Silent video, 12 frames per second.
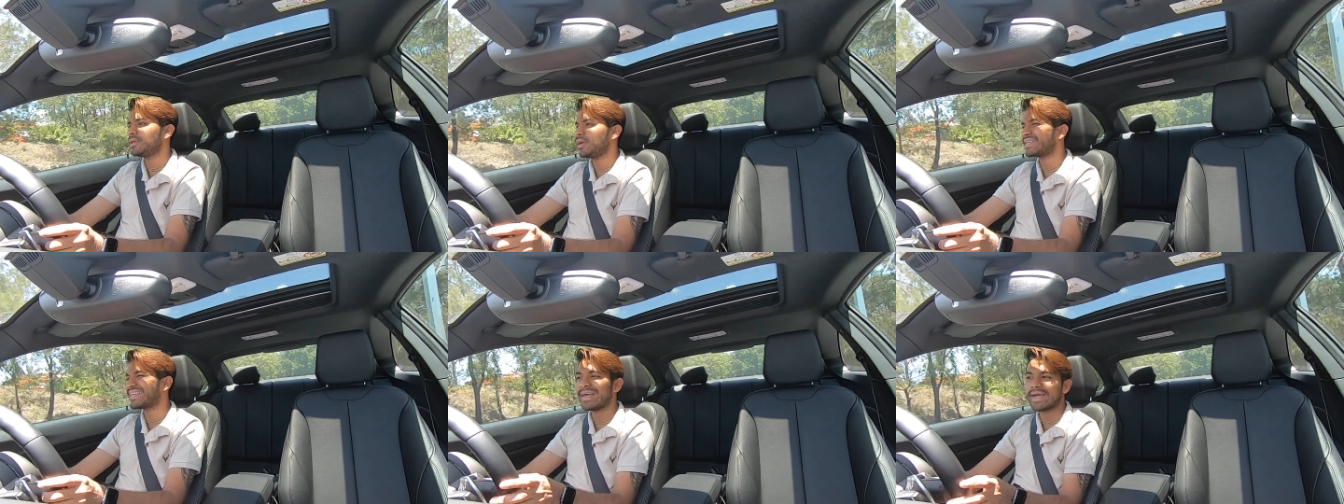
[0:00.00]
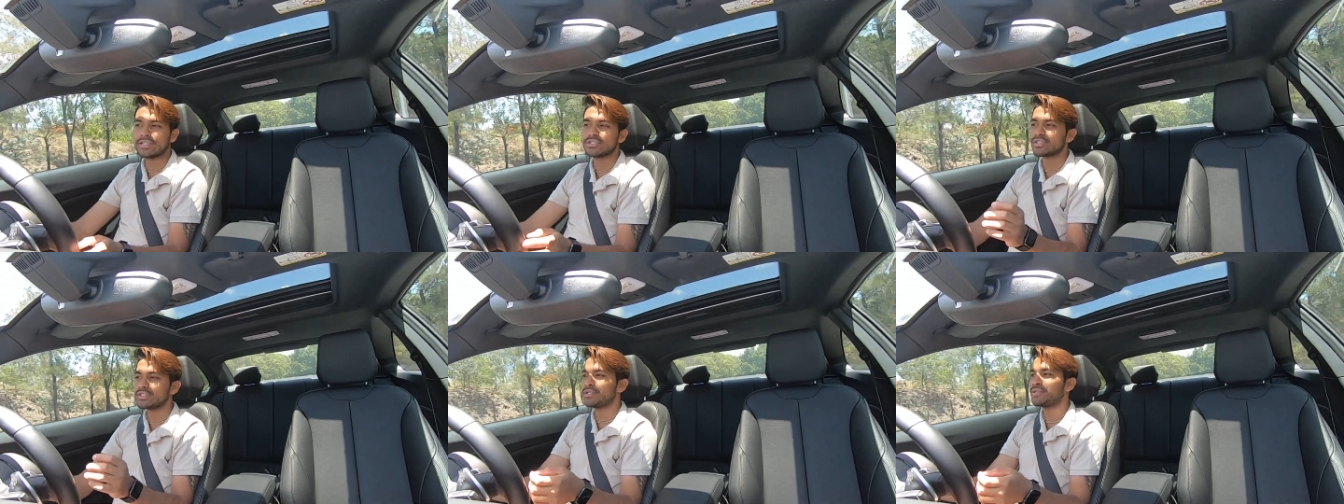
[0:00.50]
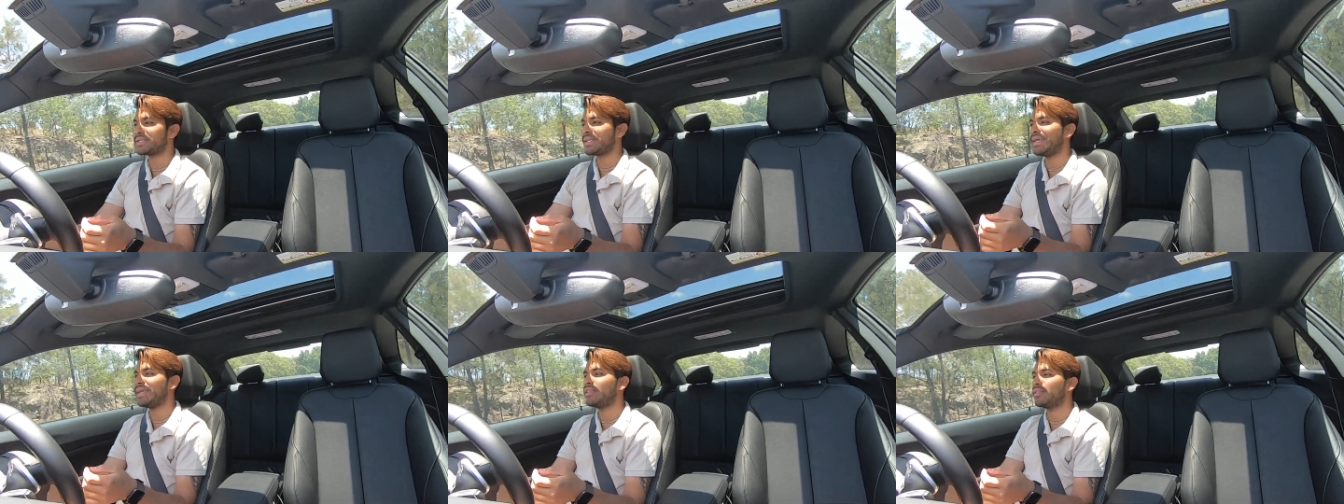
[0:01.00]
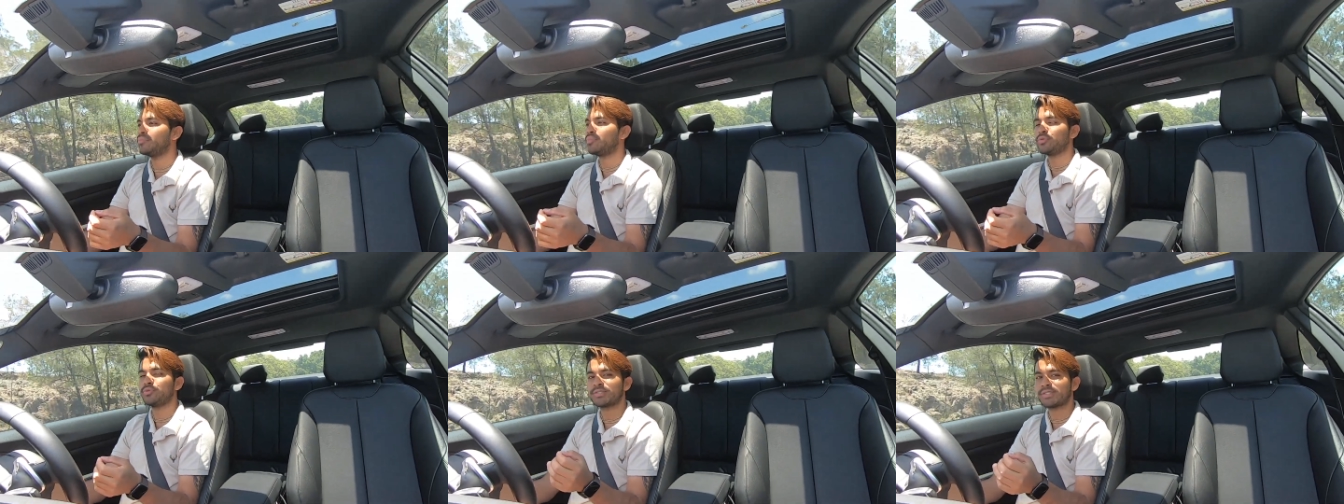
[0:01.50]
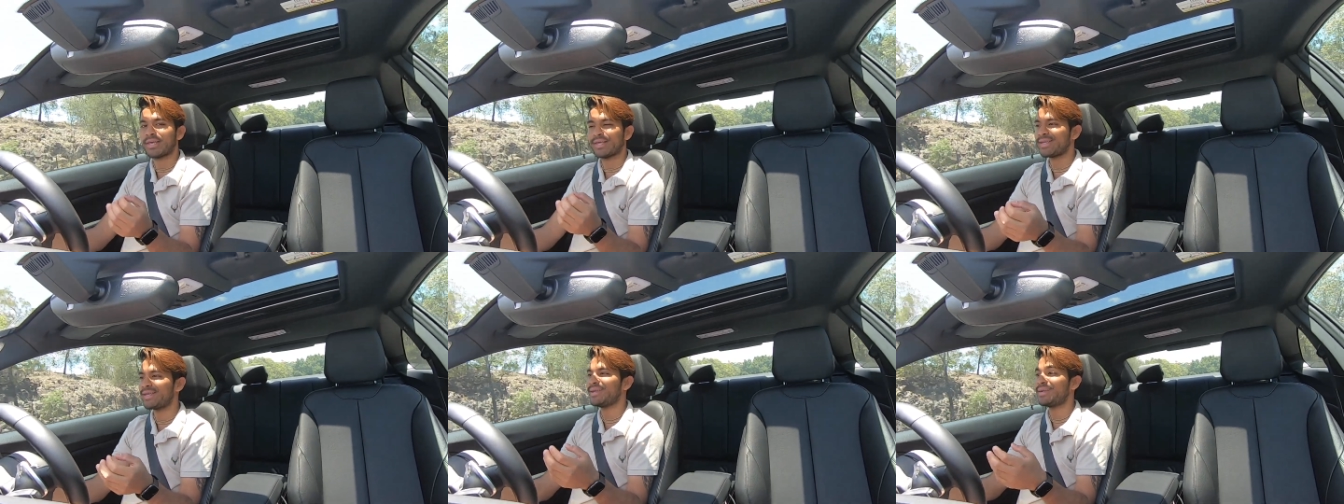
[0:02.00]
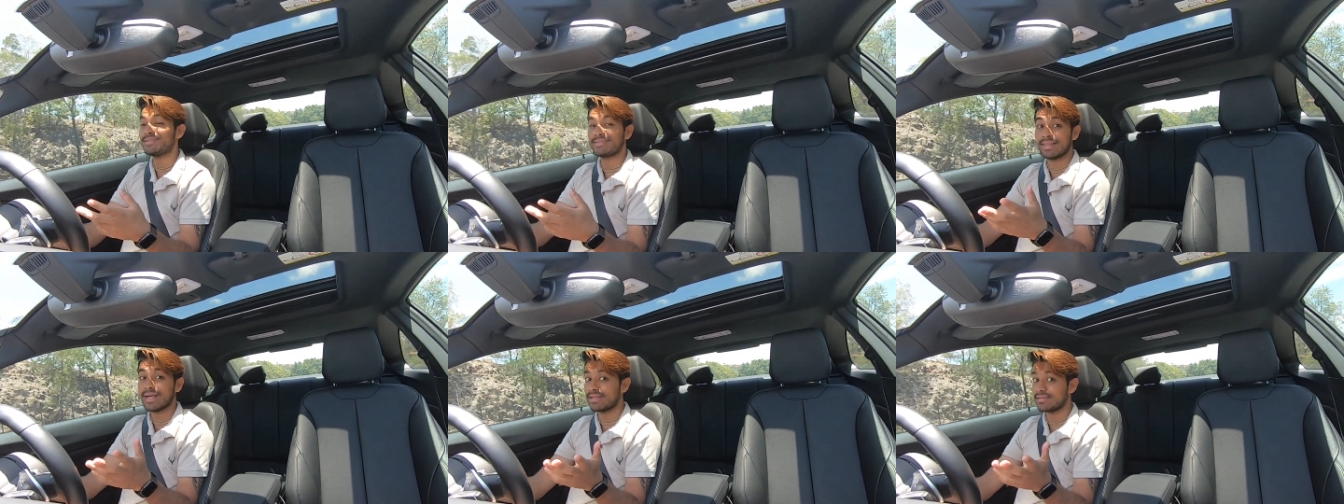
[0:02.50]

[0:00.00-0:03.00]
Occasionally you can hear the boost kick in, and